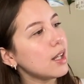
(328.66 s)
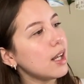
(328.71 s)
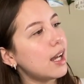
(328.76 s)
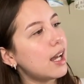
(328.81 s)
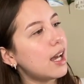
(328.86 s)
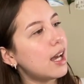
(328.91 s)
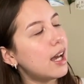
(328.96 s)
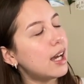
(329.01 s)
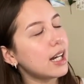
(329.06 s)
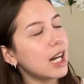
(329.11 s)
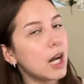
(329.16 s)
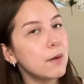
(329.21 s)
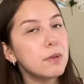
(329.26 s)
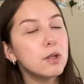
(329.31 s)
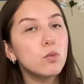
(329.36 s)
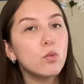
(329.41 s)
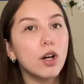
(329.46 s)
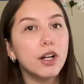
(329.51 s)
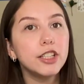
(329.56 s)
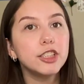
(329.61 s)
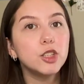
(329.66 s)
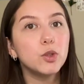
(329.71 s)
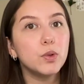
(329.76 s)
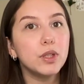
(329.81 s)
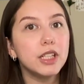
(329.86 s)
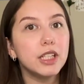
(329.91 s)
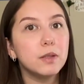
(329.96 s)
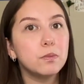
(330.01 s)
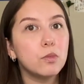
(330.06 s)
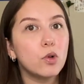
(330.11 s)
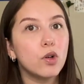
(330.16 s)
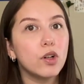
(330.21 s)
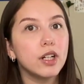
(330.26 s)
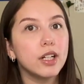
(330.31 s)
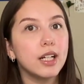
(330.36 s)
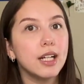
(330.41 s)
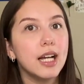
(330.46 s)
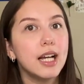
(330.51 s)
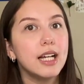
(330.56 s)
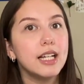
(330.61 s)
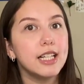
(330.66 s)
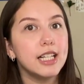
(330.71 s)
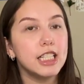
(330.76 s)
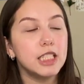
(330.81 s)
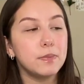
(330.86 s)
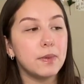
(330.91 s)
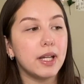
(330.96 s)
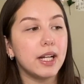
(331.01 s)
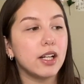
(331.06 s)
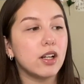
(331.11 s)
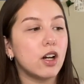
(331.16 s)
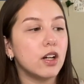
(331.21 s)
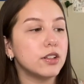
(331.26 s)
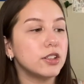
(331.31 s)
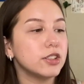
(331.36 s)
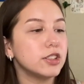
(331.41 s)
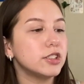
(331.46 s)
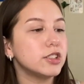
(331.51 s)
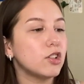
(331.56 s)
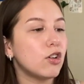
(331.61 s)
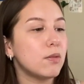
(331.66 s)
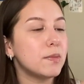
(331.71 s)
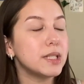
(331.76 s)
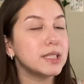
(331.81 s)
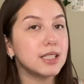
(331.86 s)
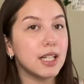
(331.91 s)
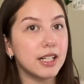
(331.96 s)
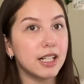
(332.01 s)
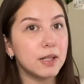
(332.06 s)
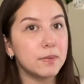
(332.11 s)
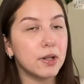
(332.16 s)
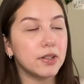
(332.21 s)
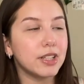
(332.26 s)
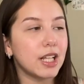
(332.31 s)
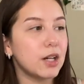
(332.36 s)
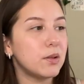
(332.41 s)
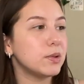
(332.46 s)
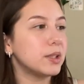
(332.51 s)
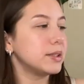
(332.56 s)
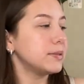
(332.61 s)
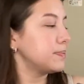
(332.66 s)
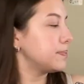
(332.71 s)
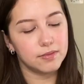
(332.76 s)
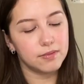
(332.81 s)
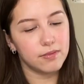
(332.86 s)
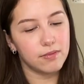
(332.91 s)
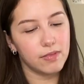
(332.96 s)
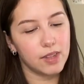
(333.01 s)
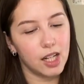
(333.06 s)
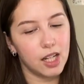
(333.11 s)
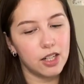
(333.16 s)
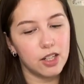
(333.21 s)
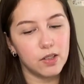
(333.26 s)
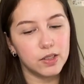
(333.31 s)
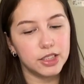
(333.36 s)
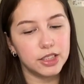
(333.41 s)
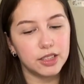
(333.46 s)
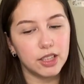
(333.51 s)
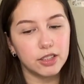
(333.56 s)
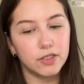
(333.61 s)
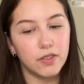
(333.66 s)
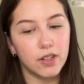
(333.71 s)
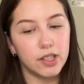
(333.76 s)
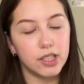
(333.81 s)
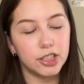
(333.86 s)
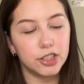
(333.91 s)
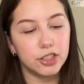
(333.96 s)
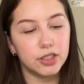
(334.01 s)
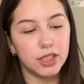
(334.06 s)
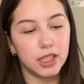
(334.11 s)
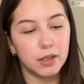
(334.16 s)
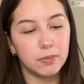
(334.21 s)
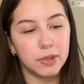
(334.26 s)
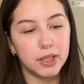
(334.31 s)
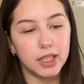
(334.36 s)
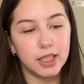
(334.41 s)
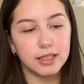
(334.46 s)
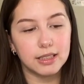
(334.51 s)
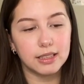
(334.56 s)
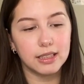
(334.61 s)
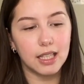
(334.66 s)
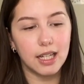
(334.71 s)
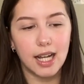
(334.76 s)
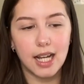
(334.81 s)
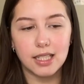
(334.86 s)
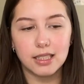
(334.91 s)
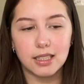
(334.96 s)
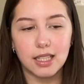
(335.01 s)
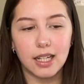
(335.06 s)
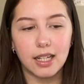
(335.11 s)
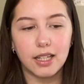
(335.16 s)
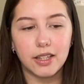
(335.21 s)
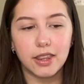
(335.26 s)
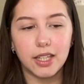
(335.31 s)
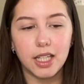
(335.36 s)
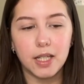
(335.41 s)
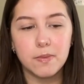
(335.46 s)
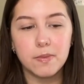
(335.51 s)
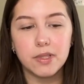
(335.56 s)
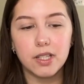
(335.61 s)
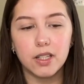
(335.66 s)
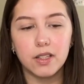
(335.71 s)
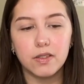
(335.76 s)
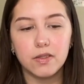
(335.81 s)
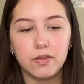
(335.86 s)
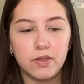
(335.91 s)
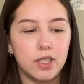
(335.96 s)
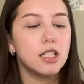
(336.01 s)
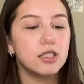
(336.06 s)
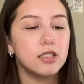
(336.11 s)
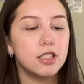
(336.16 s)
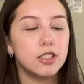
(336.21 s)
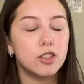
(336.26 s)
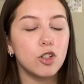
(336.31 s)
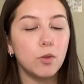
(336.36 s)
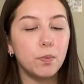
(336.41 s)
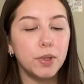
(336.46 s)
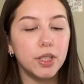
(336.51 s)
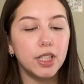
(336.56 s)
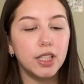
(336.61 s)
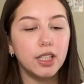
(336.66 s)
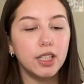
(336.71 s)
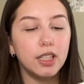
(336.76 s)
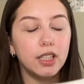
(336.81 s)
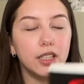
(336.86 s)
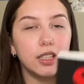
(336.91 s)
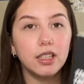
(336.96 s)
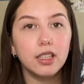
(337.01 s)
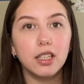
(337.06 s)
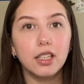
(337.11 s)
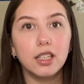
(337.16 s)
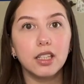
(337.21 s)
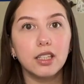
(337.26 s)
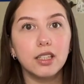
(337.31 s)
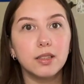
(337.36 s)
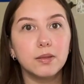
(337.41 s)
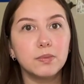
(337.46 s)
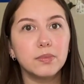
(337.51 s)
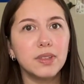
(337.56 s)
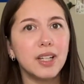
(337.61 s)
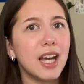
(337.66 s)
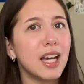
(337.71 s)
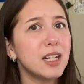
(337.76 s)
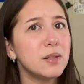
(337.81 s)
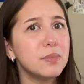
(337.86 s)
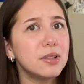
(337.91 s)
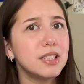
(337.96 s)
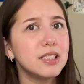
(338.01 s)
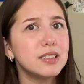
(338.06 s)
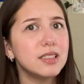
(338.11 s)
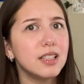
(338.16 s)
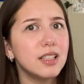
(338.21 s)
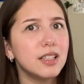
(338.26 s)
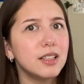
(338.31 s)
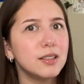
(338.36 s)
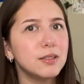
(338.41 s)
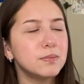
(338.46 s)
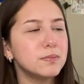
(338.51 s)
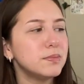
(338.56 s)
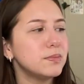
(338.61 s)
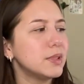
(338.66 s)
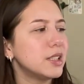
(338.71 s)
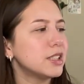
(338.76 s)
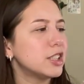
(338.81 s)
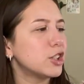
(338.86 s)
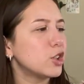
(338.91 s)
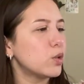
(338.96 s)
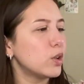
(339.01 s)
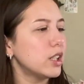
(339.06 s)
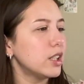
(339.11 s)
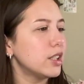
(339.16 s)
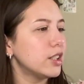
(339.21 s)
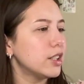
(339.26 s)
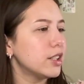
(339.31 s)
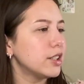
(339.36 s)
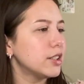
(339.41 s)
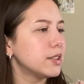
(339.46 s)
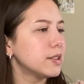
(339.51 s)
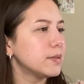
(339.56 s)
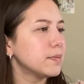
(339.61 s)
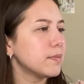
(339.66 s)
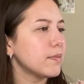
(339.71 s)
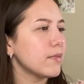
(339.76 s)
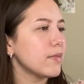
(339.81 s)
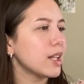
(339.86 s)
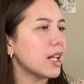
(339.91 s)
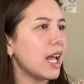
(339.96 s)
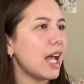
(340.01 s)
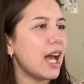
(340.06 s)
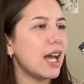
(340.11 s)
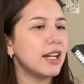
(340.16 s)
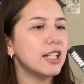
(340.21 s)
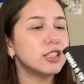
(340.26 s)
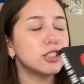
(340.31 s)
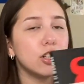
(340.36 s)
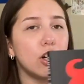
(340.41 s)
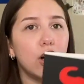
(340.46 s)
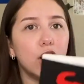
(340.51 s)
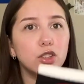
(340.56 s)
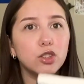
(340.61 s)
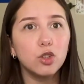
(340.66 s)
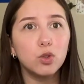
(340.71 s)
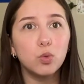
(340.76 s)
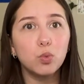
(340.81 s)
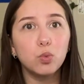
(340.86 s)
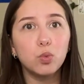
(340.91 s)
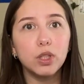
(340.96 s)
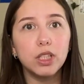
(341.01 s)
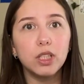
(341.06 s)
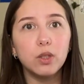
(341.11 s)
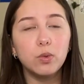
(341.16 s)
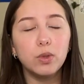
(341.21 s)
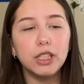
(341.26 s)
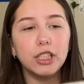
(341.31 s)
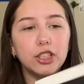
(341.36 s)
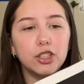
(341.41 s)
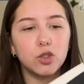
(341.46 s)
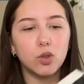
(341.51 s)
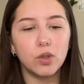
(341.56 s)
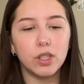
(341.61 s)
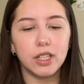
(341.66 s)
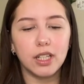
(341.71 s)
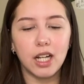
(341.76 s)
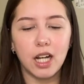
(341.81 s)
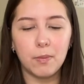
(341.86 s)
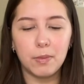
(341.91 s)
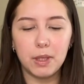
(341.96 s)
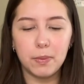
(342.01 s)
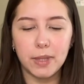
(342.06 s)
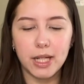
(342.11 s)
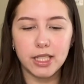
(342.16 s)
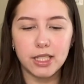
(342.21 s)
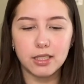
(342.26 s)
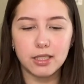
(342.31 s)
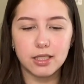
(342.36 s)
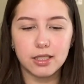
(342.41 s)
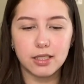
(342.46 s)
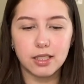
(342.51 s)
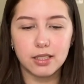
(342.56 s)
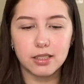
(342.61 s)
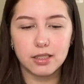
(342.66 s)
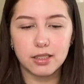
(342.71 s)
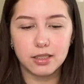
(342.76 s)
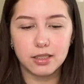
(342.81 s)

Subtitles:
and I've been wanting to read more Hispanic authors, so I'm excited about that one. I don't know, it just sounds very interesting because it has like themes of dystopian, cannibalism, it's a thriller, and it's also really short. How many pages is this?